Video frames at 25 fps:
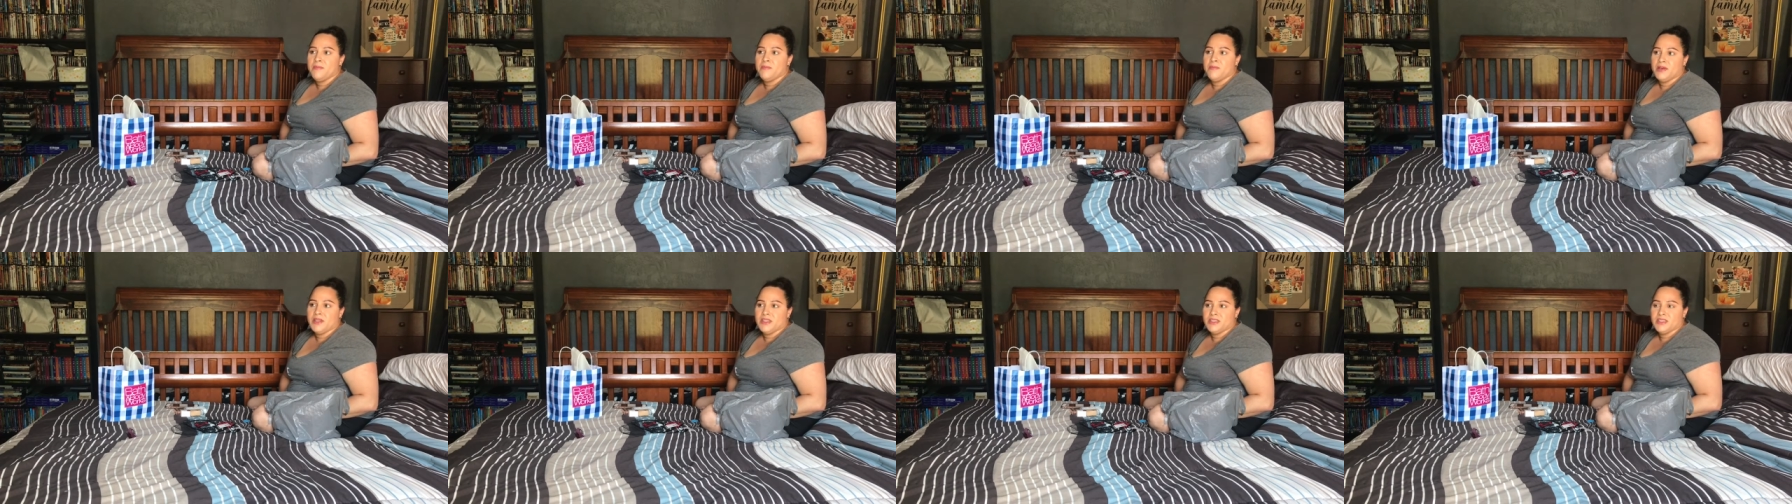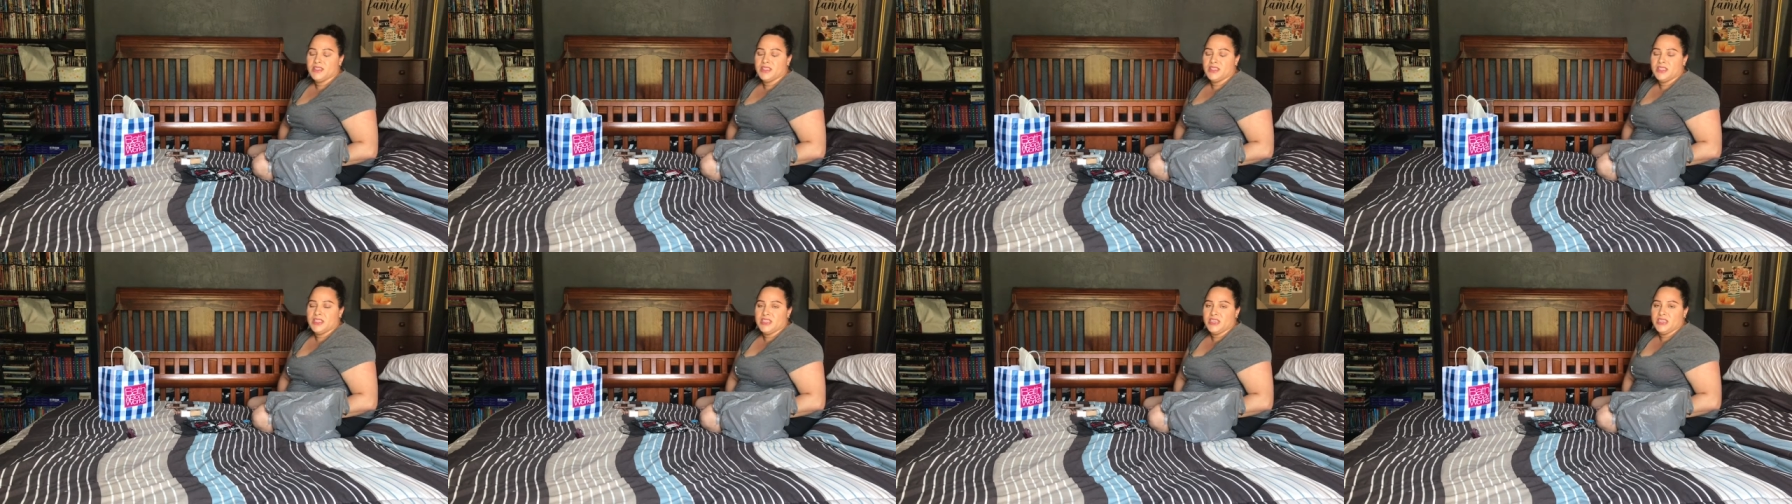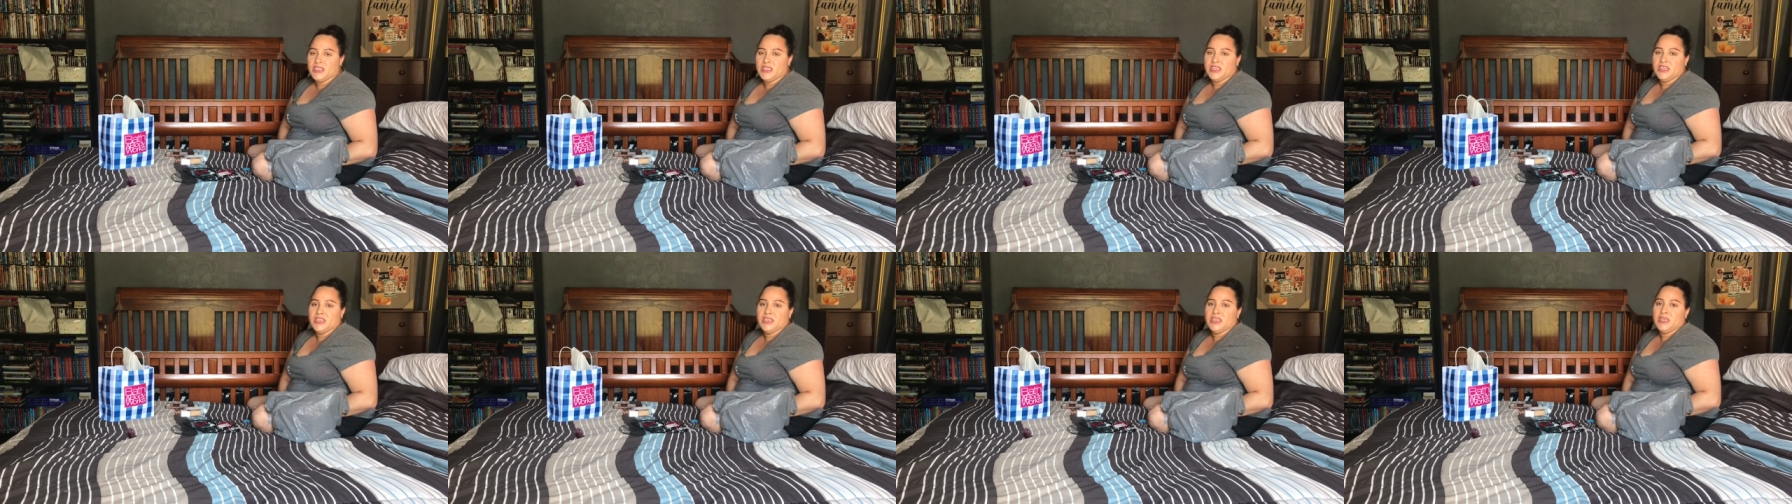but
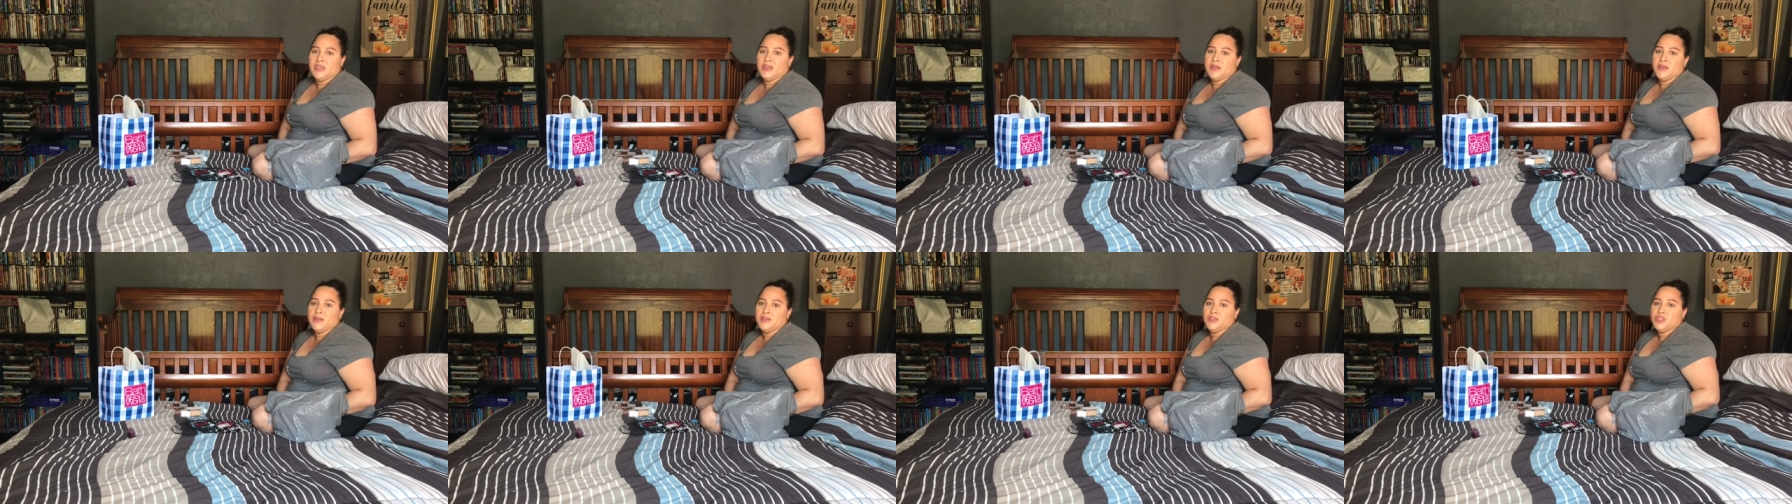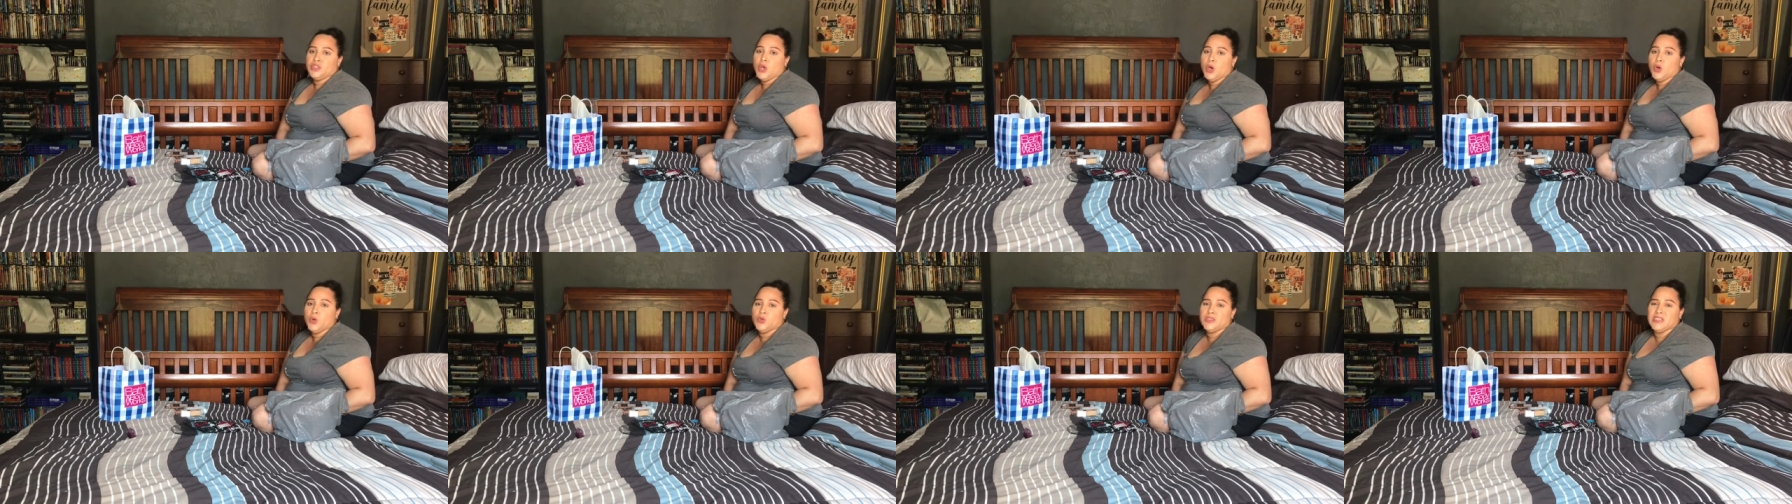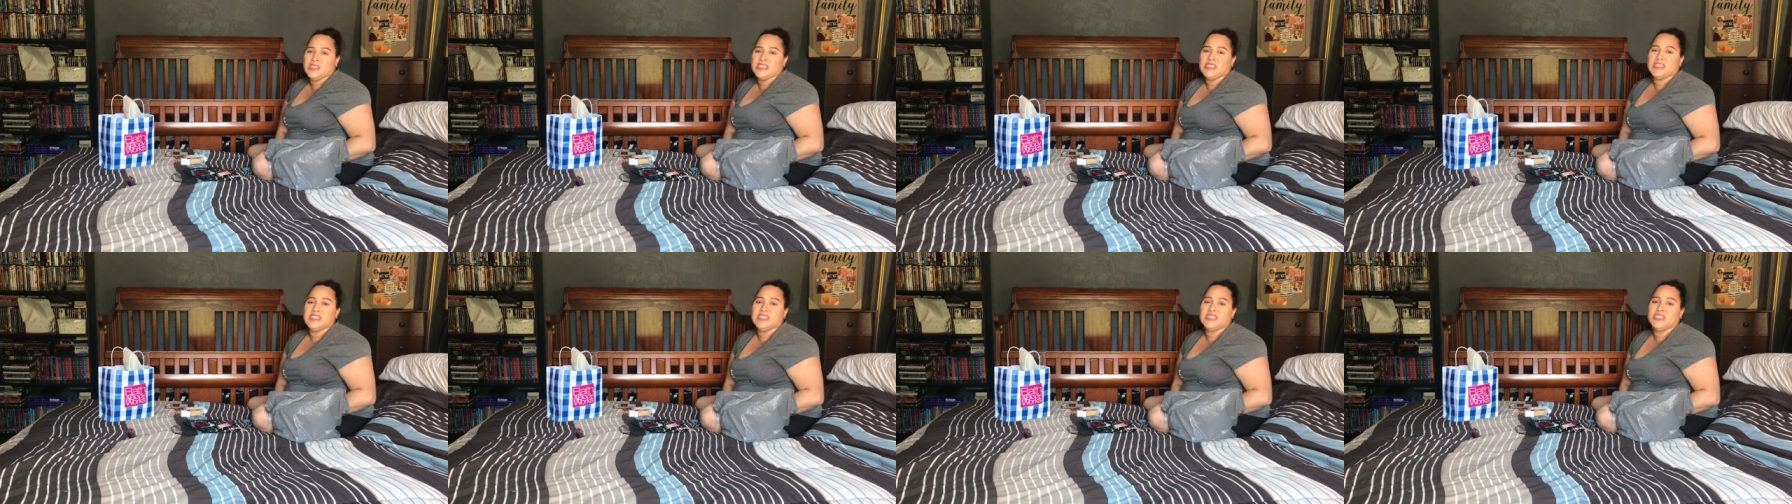the tote
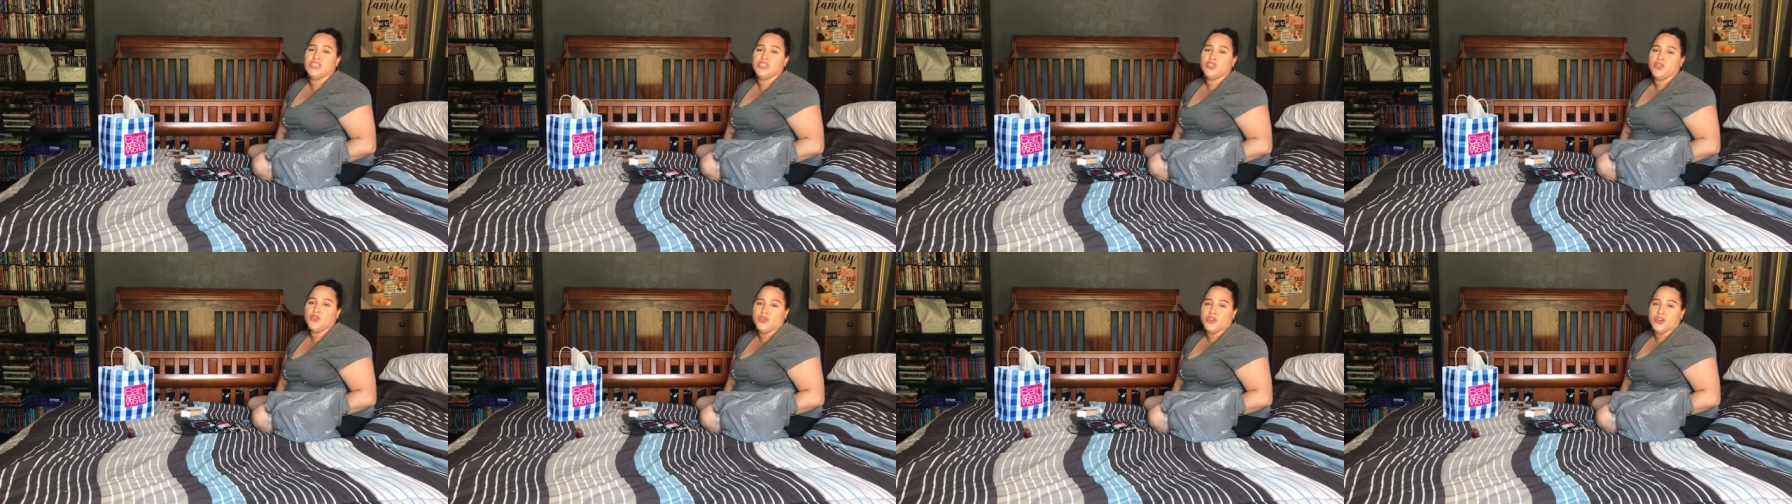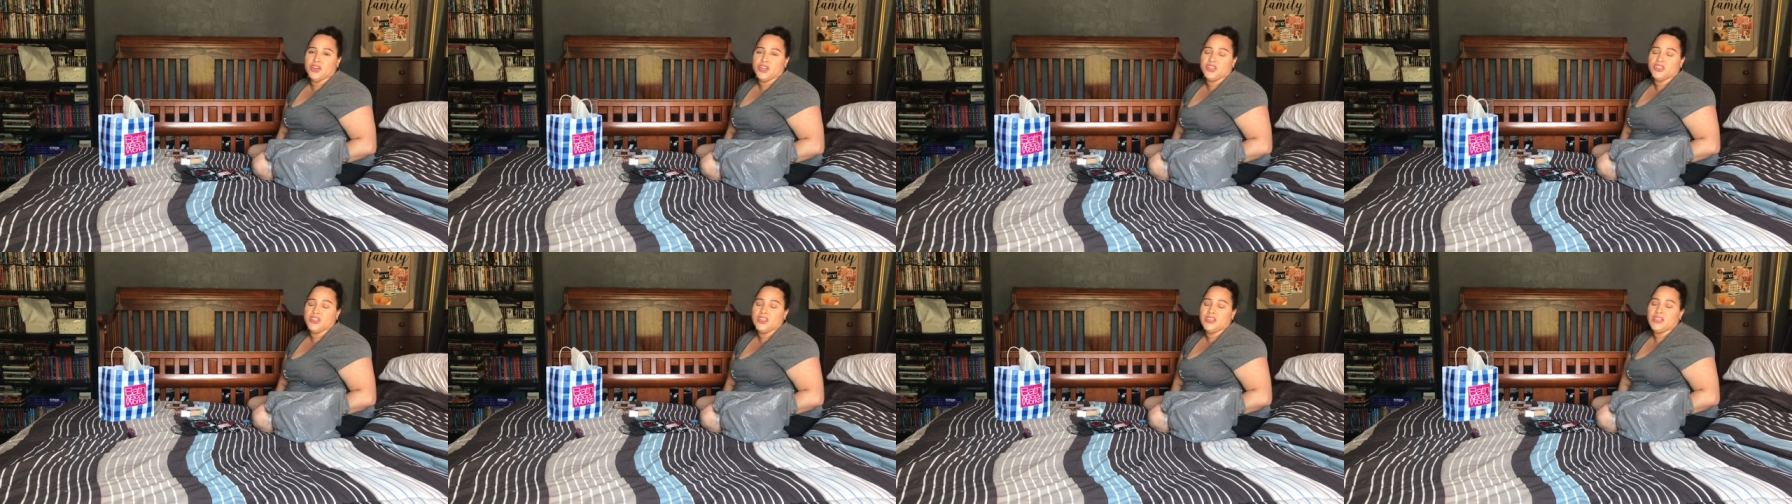is in storage